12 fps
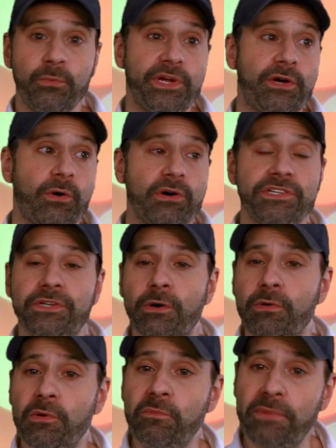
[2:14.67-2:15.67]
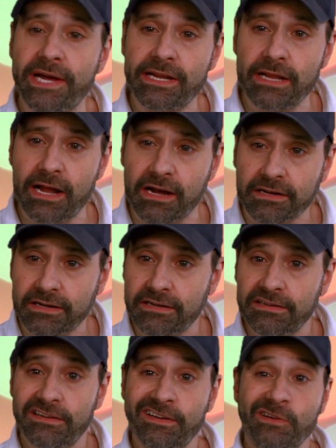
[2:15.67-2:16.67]
We caused our own bad luck.
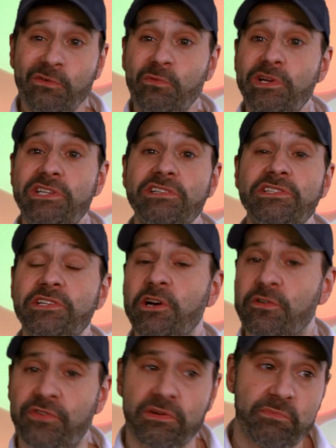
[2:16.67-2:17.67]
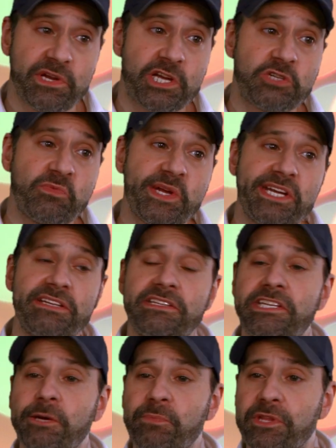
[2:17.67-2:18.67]
We deserve it because we
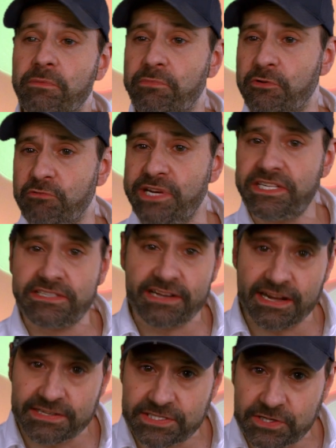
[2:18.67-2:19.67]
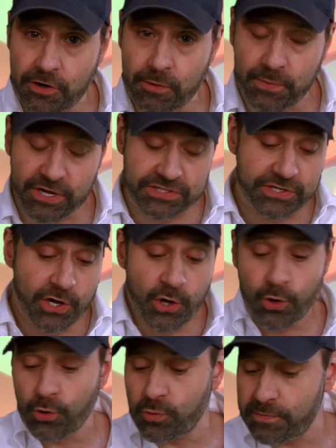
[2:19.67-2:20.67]
didn't tip the barista at Starbucks
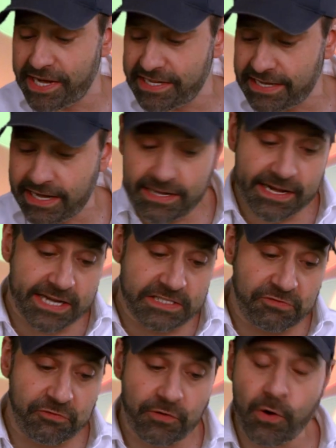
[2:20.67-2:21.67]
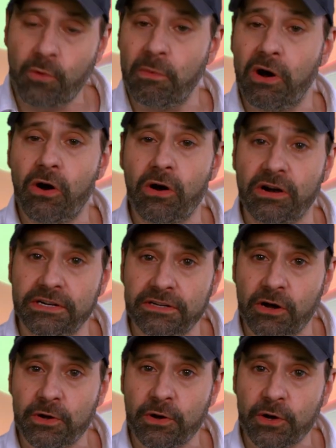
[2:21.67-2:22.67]
who made that nice foam heart
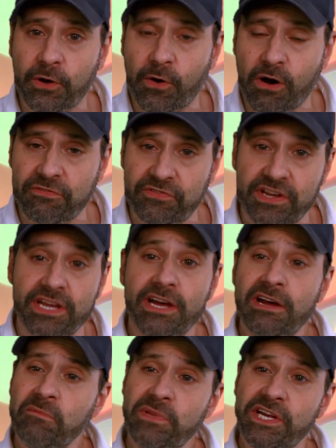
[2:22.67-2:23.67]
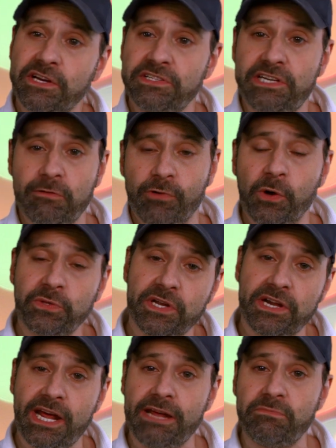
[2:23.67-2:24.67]
on our coffee because he wrote
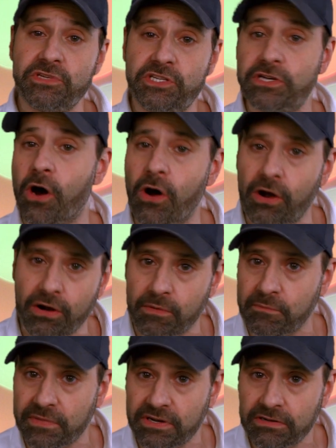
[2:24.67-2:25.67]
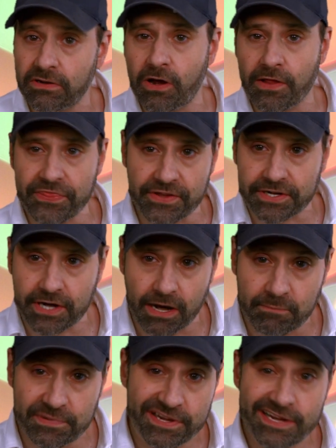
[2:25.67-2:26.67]
the name Darm on the
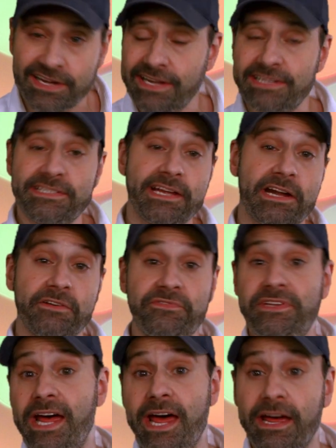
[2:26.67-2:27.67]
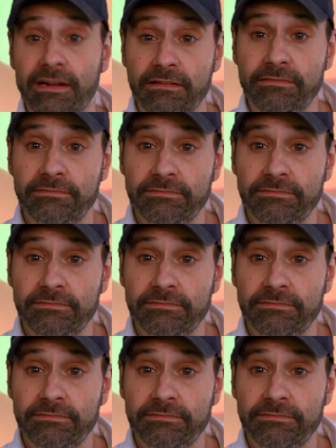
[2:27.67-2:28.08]
cup instead of Dan.